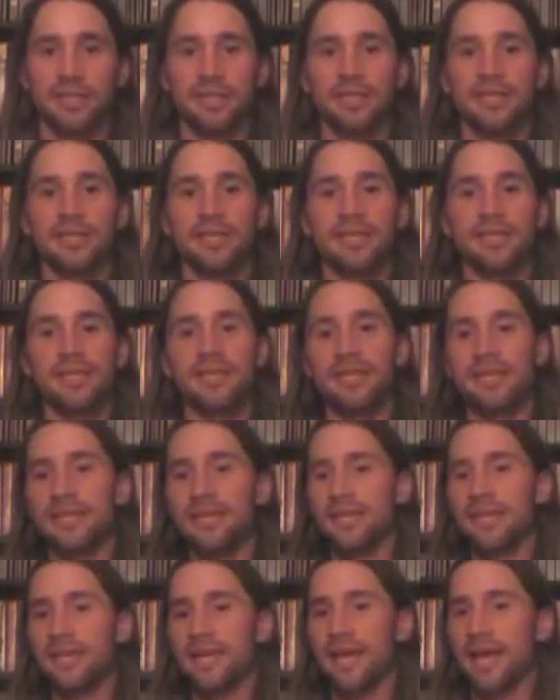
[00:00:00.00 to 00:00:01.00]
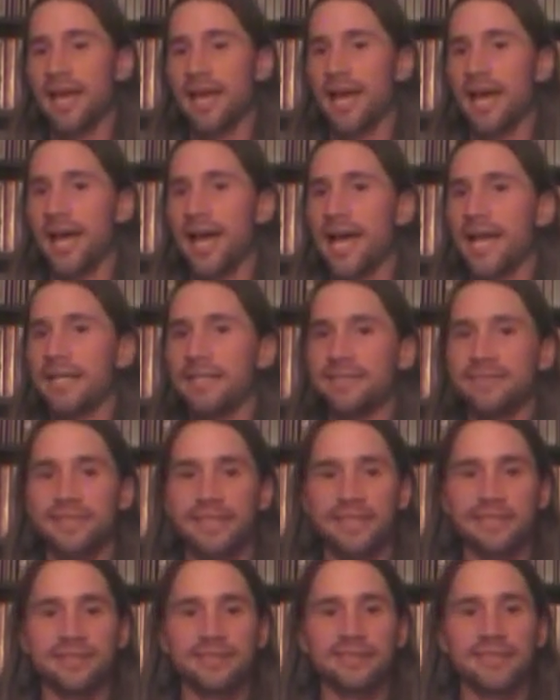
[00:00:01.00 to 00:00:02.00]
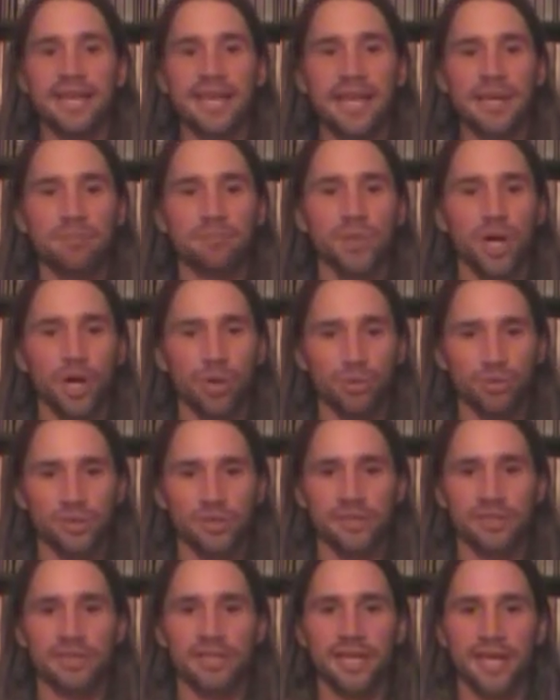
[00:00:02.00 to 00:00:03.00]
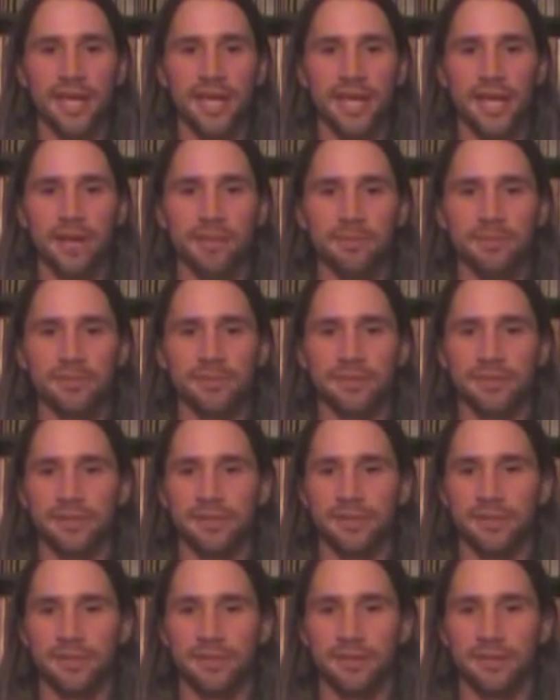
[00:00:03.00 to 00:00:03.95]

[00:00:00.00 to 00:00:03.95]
Yeah, I did say most games.